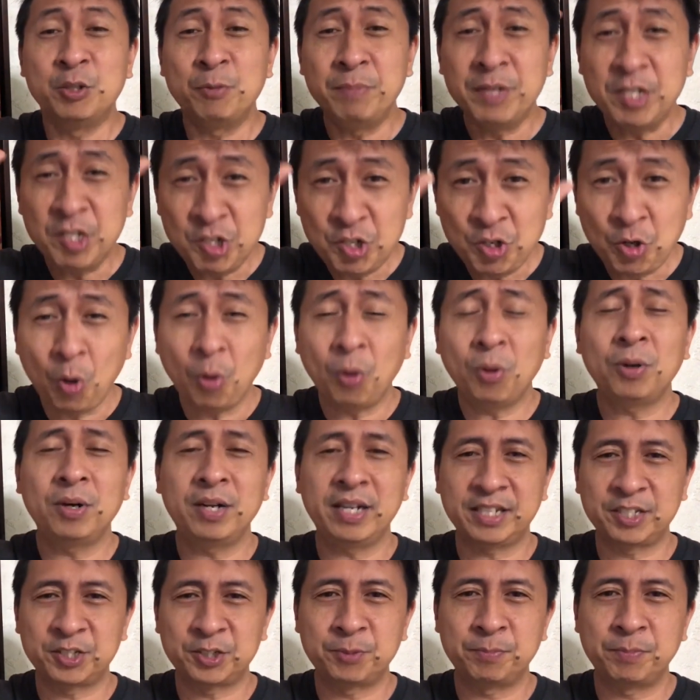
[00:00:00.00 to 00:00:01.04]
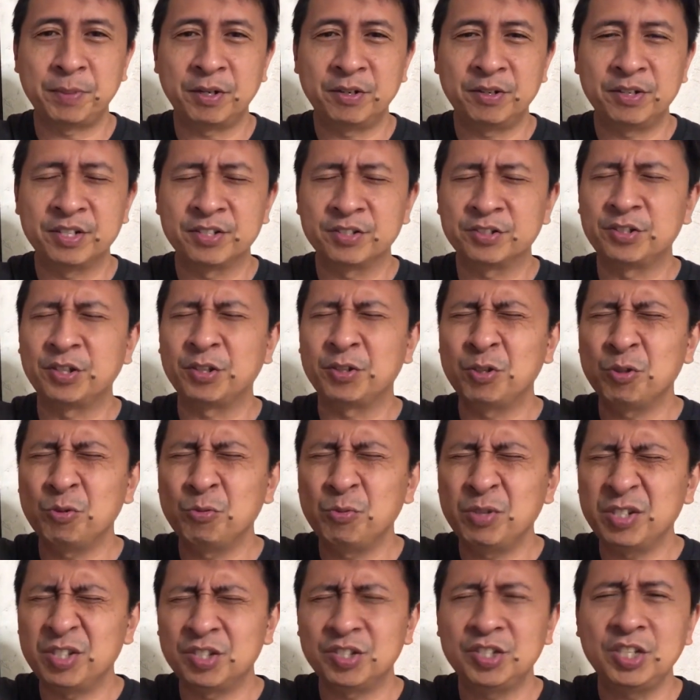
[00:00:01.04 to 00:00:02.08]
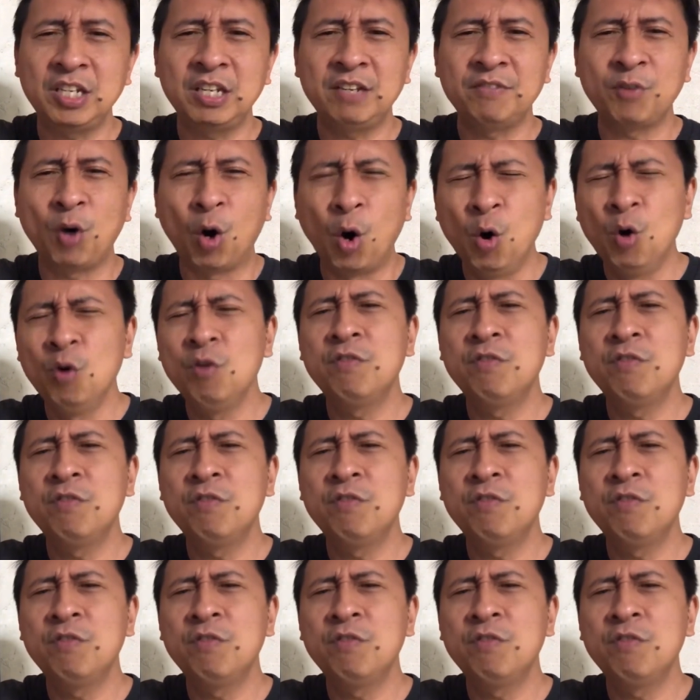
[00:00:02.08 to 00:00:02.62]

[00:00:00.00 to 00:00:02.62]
to be your experience, that you receive